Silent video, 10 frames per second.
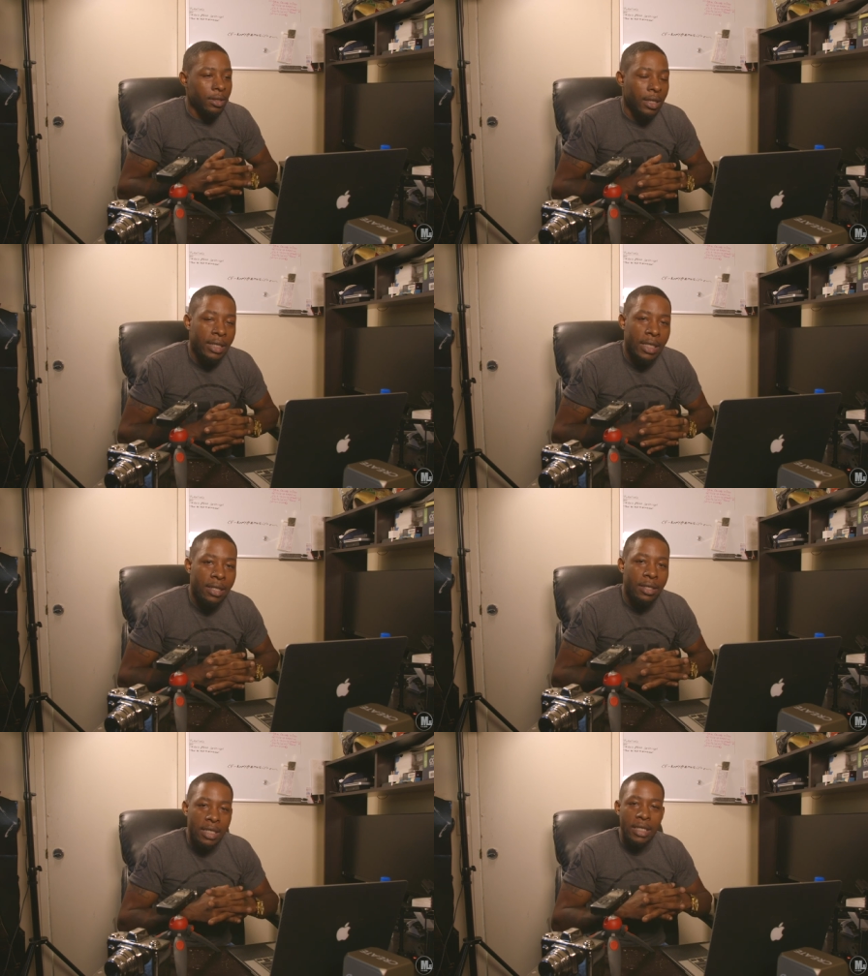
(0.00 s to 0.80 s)
the
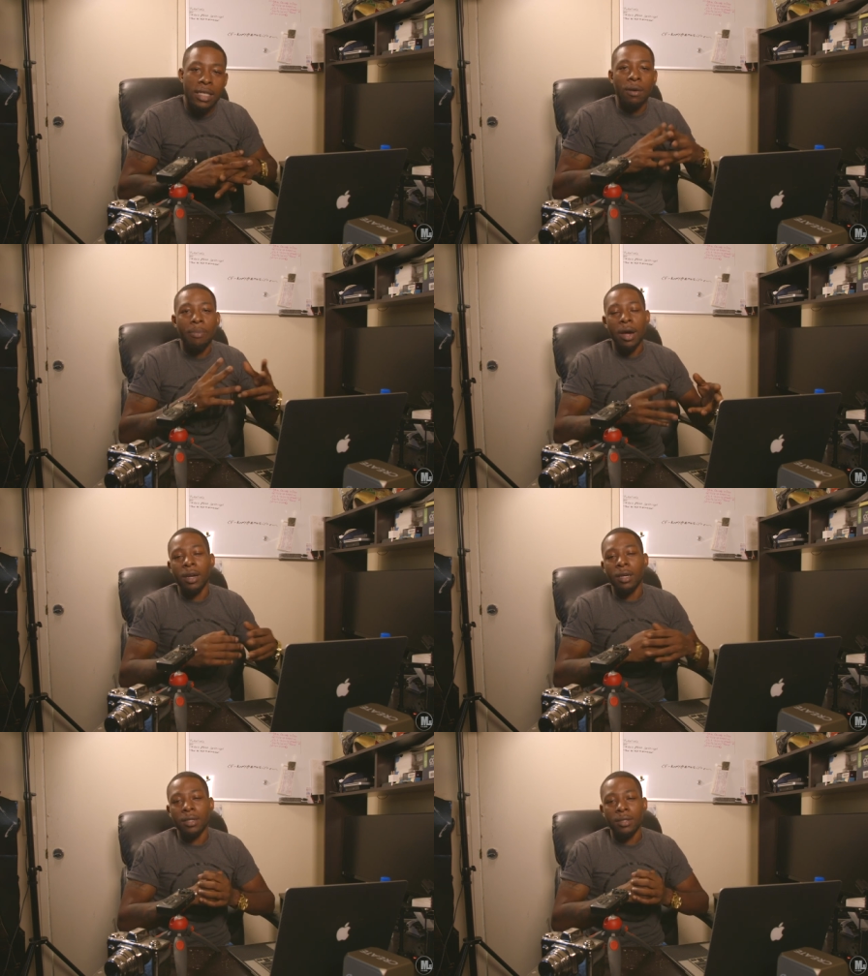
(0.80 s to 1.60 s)
de detailed
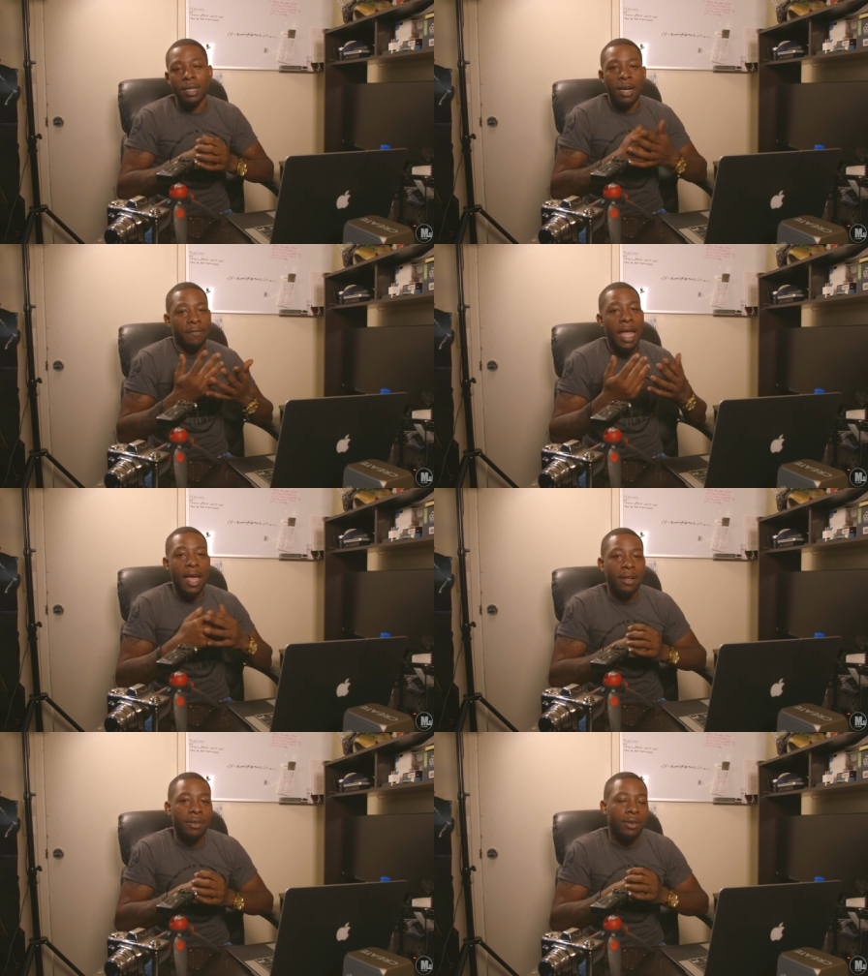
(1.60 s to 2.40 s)
product of
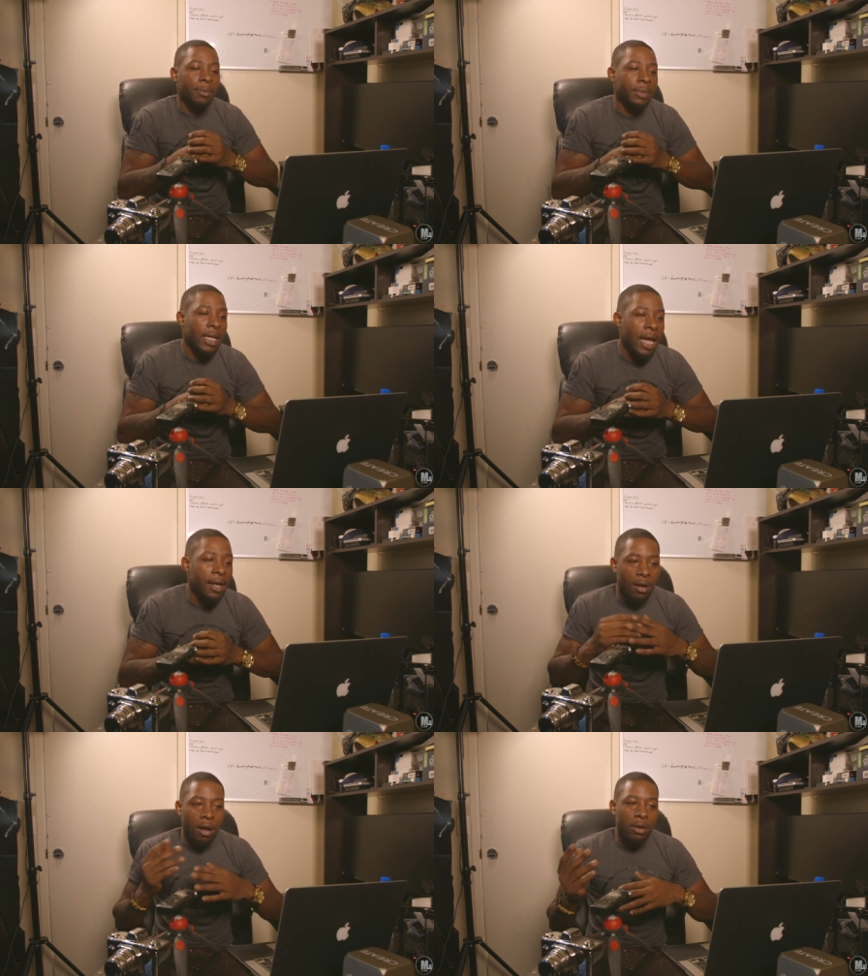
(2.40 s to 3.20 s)
that you know what i'm
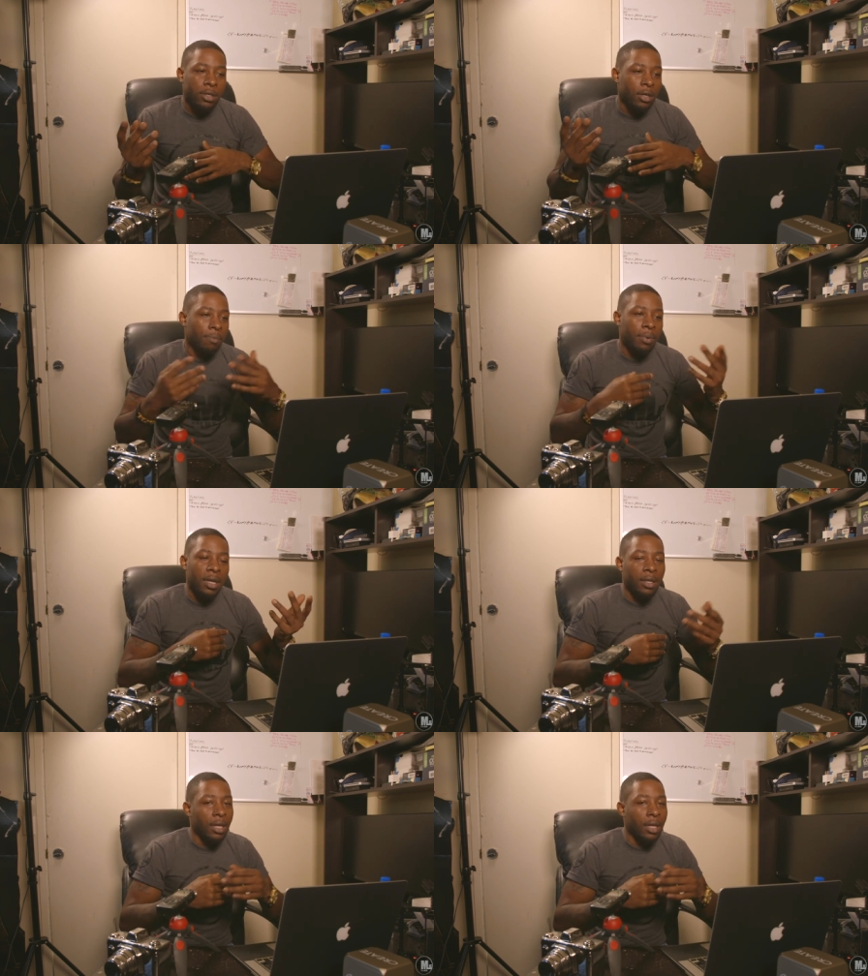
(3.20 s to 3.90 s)
saying also put